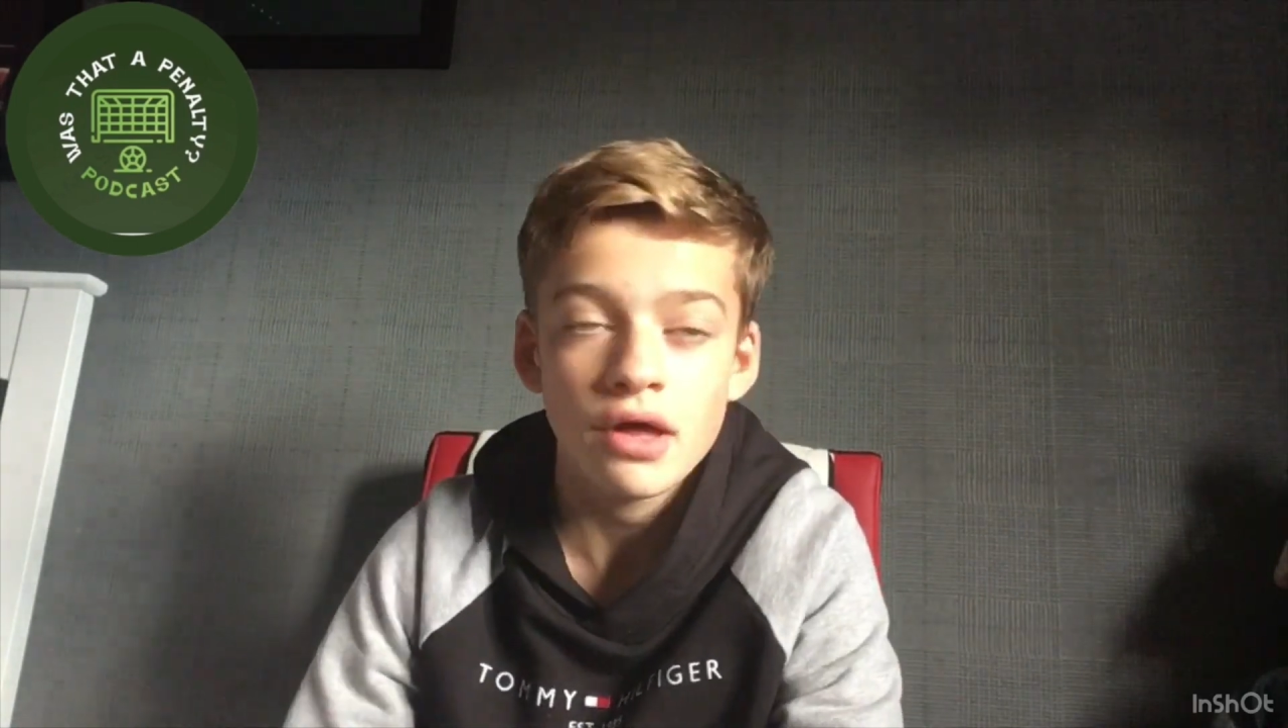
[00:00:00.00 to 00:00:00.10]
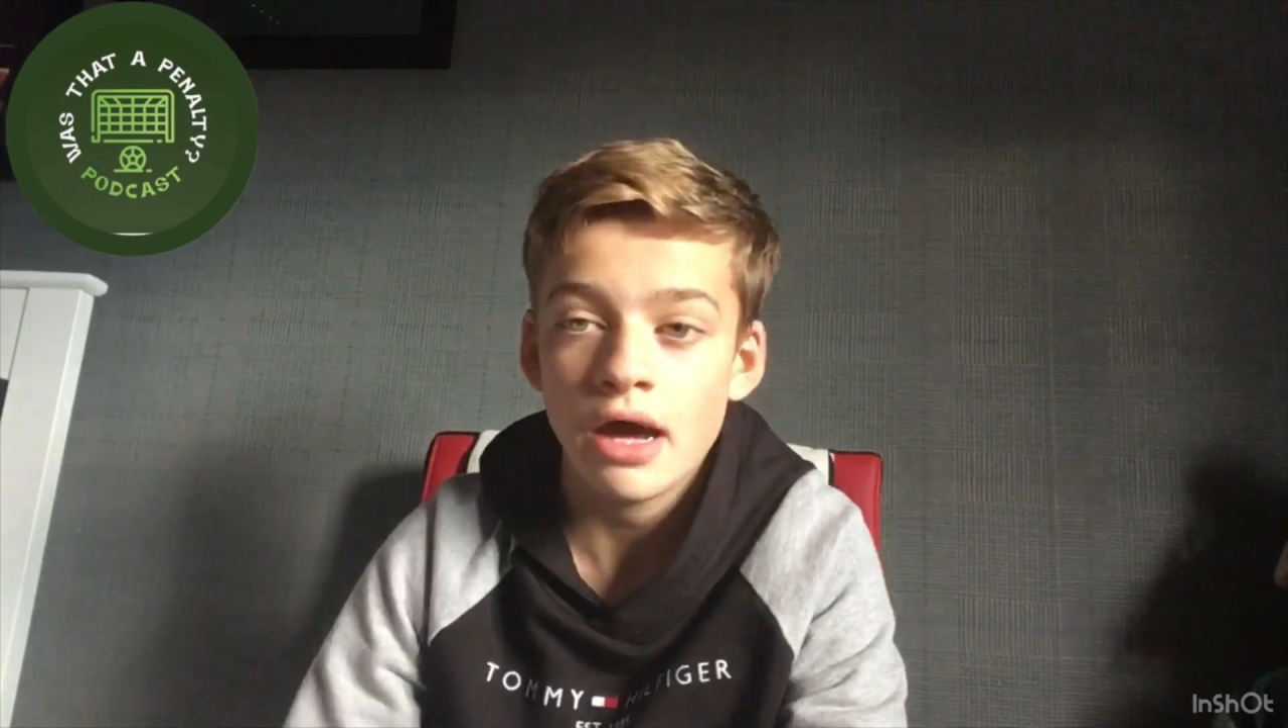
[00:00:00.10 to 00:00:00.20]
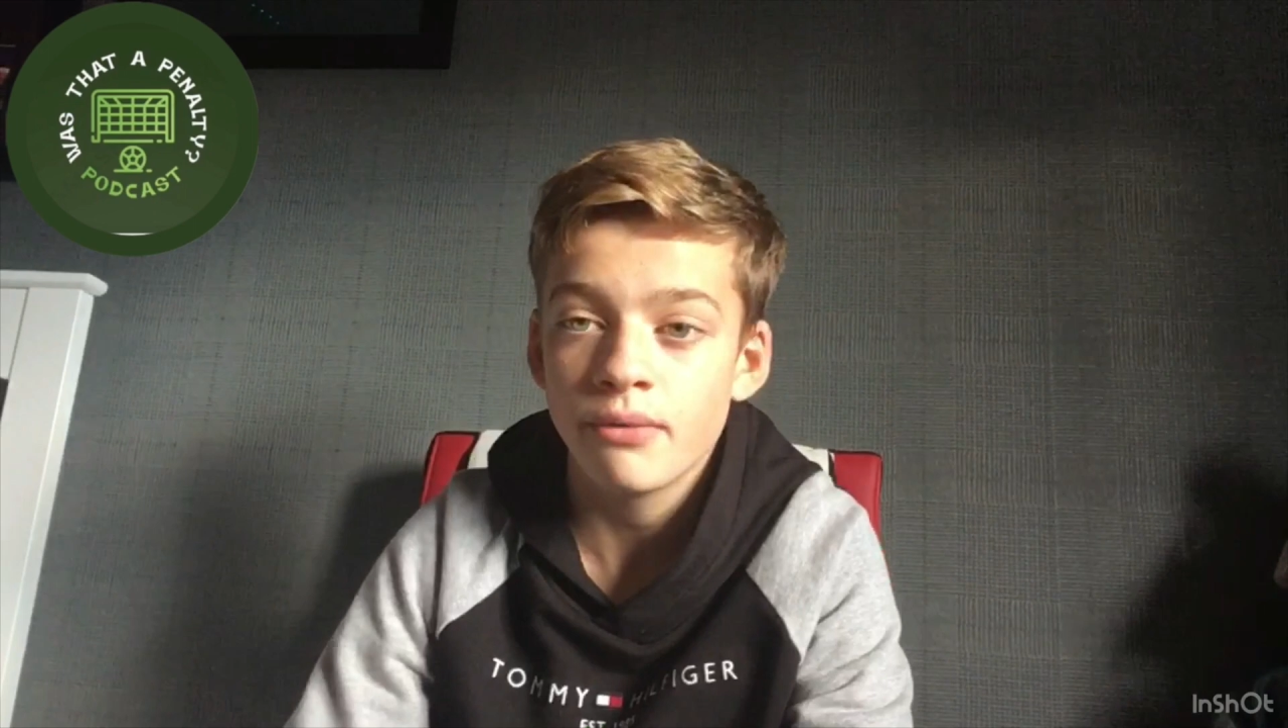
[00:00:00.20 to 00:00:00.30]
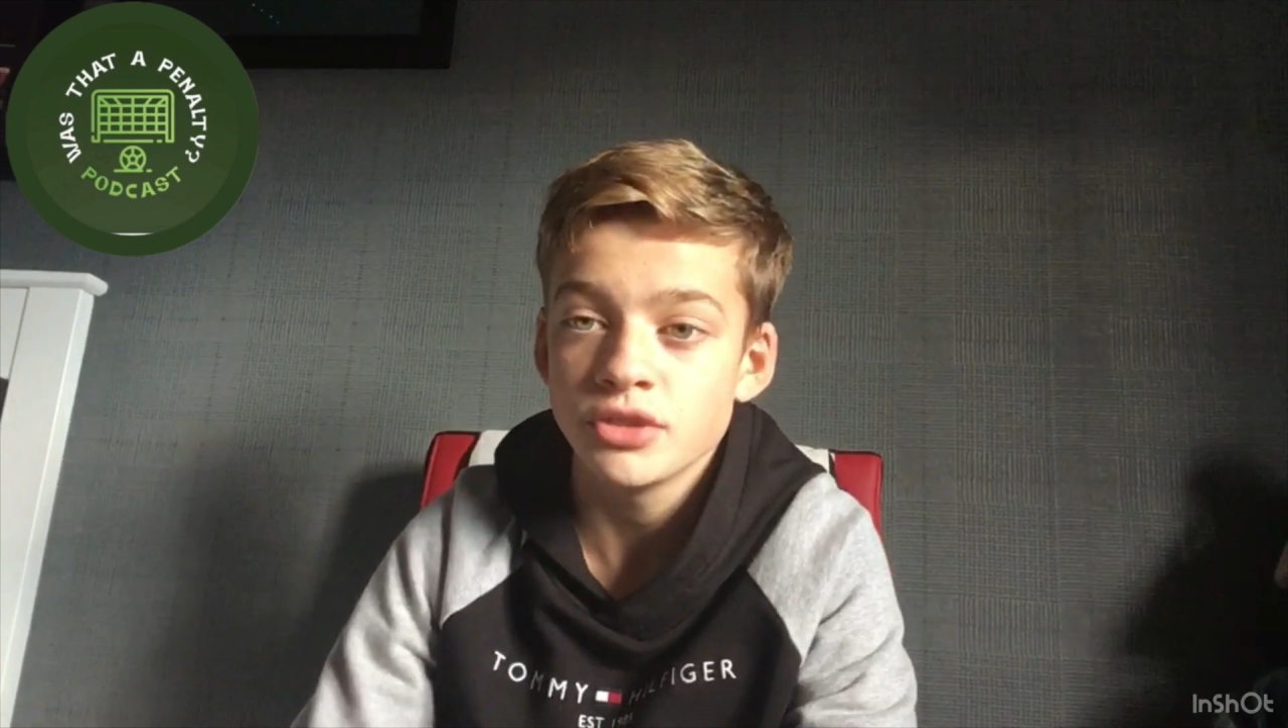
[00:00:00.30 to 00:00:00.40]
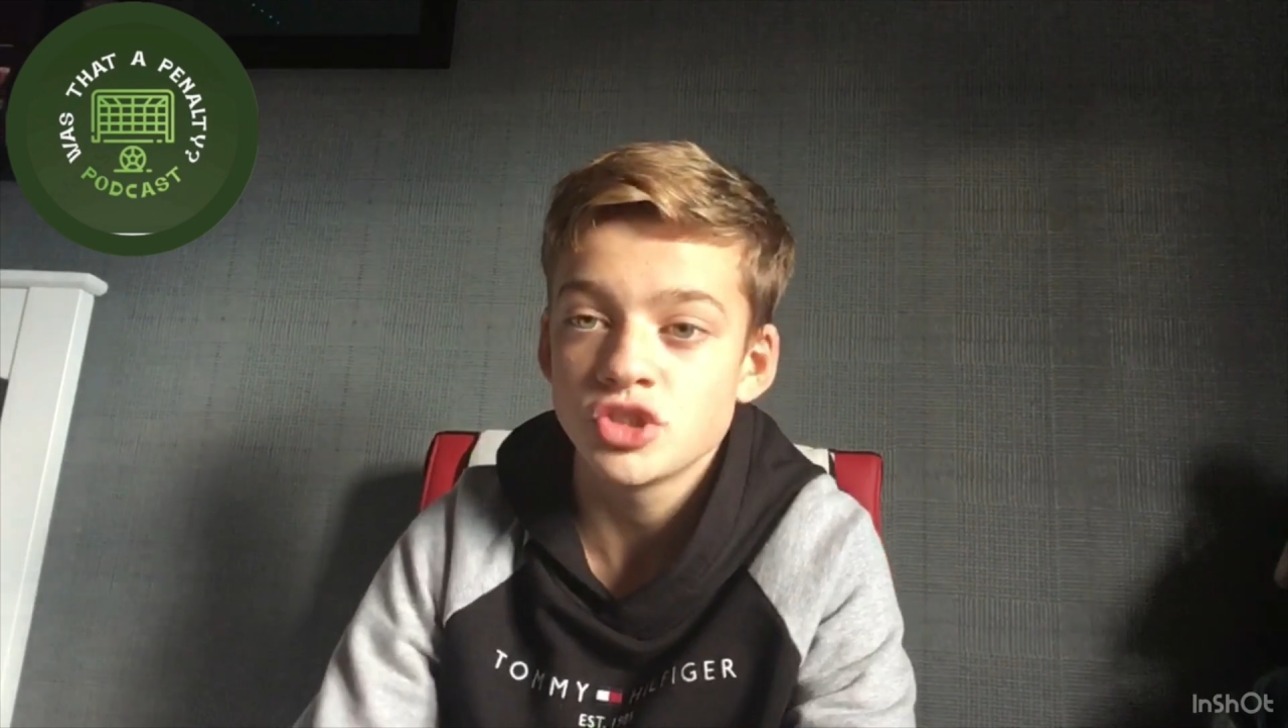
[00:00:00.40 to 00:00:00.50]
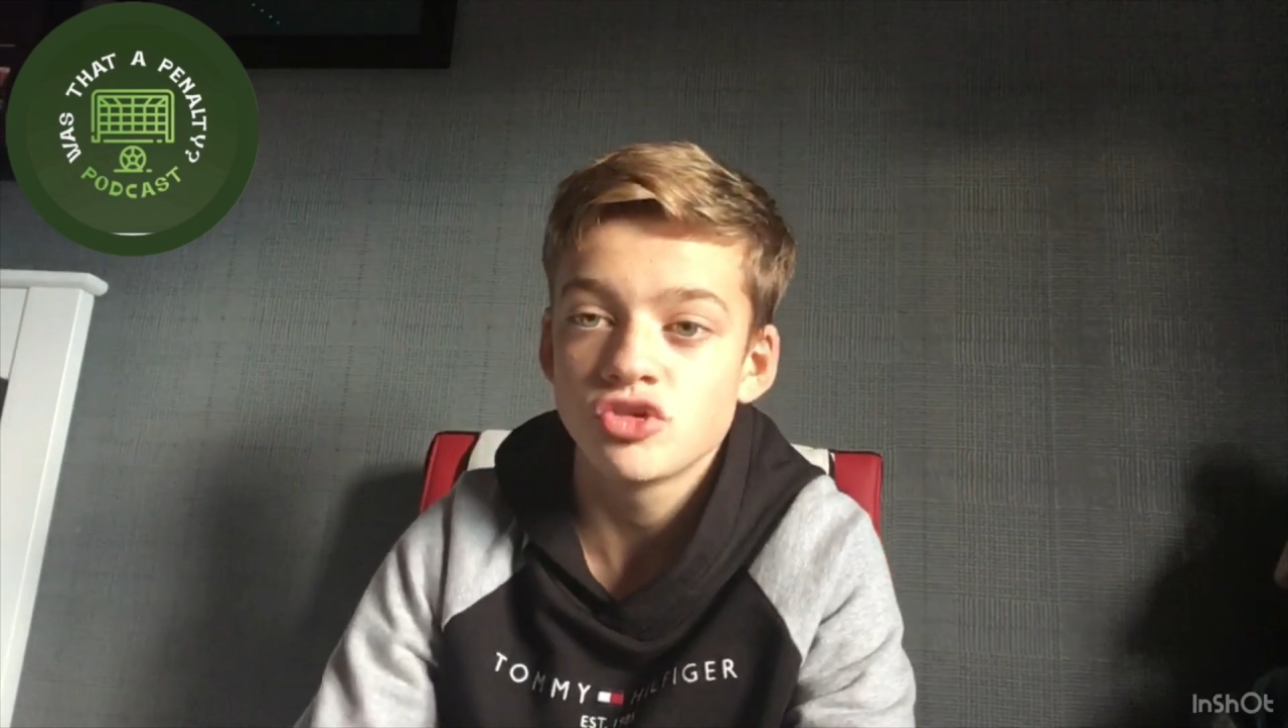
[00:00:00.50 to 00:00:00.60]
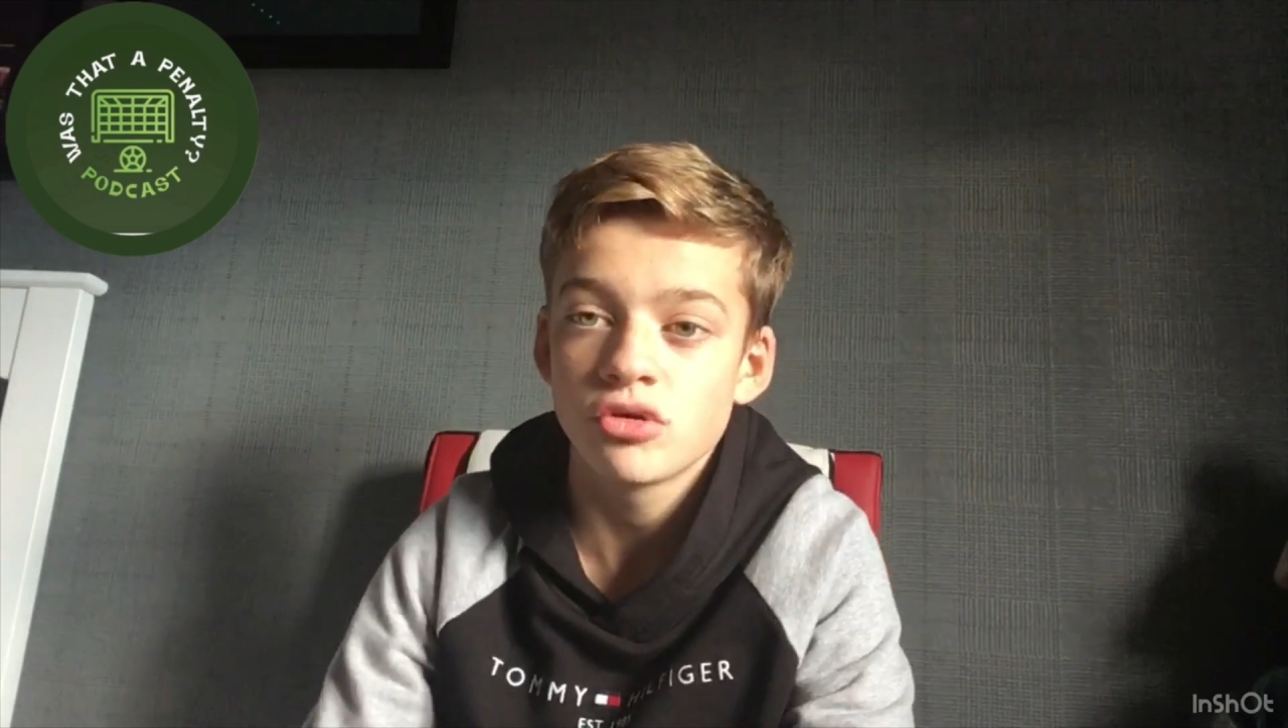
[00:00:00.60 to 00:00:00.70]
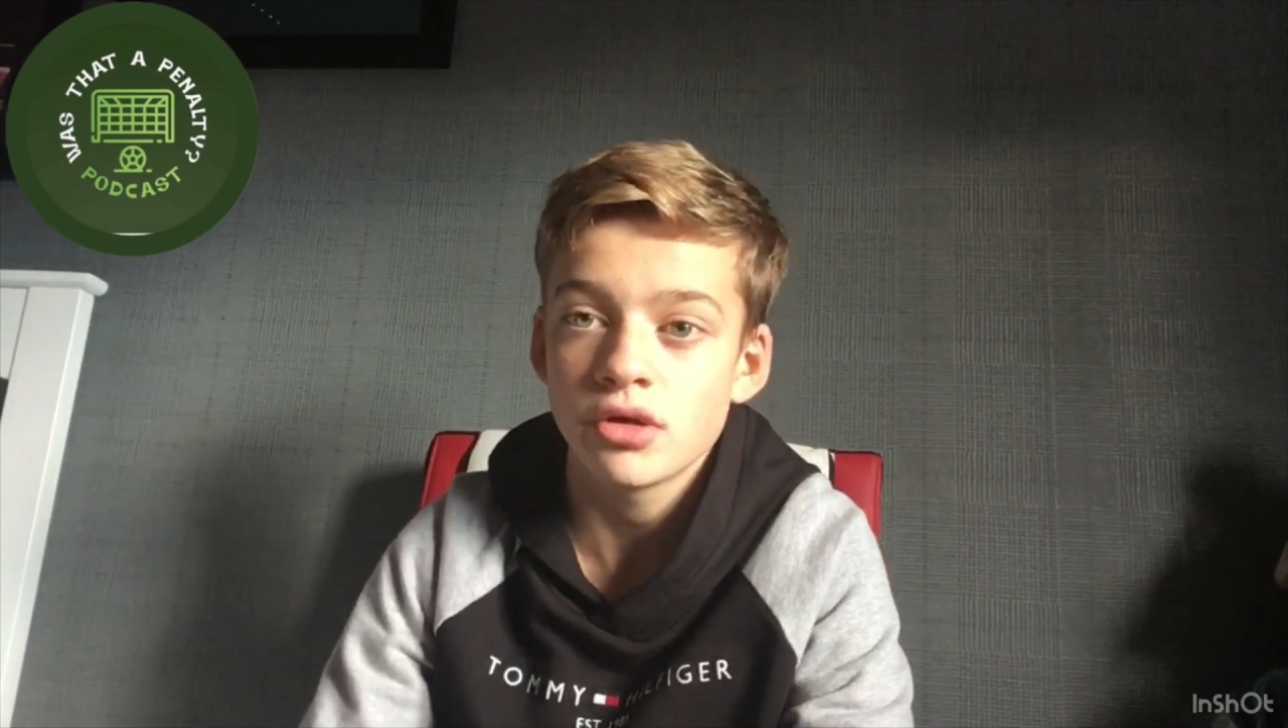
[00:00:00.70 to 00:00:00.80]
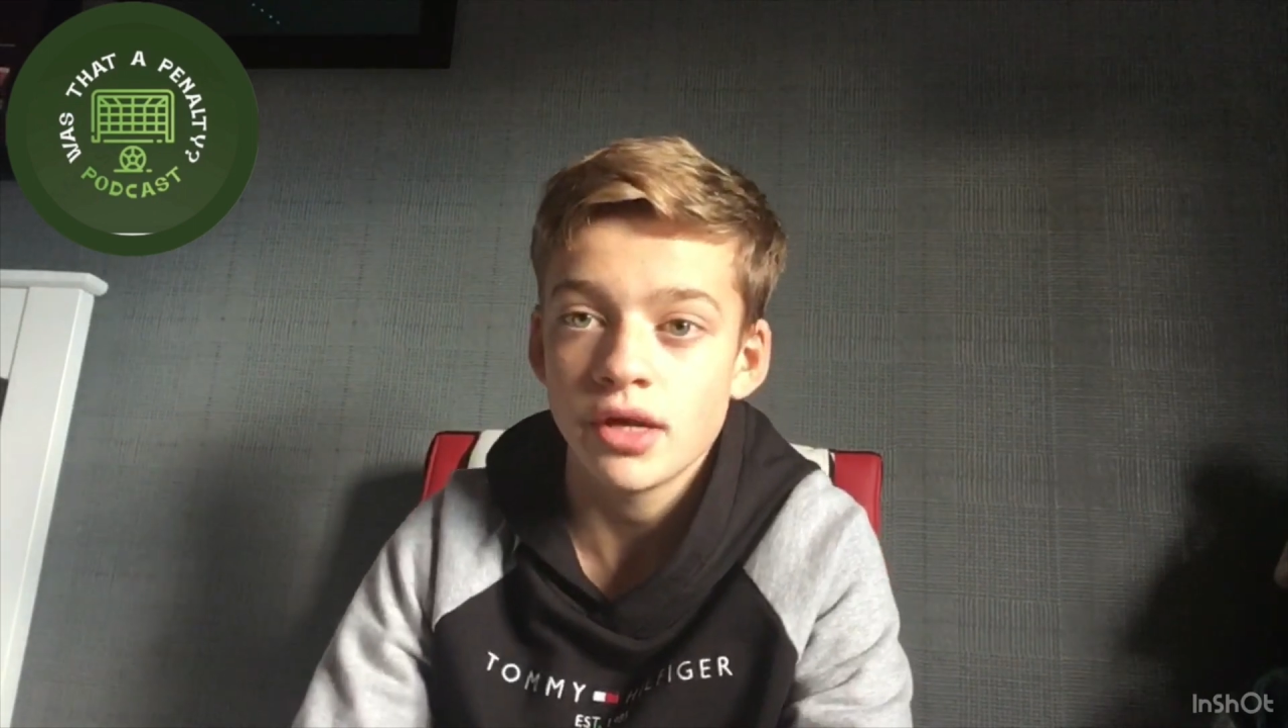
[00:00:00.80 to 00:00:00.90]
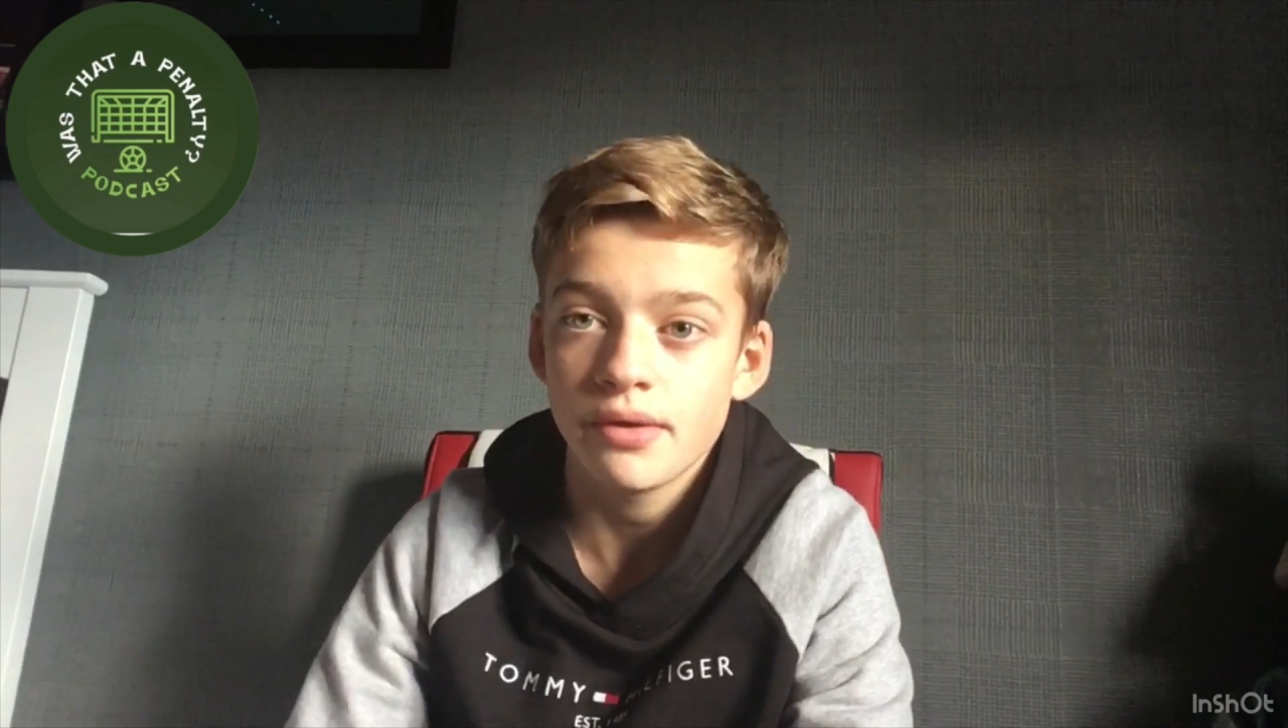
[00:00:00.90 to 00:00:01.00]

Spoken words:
how he struck it.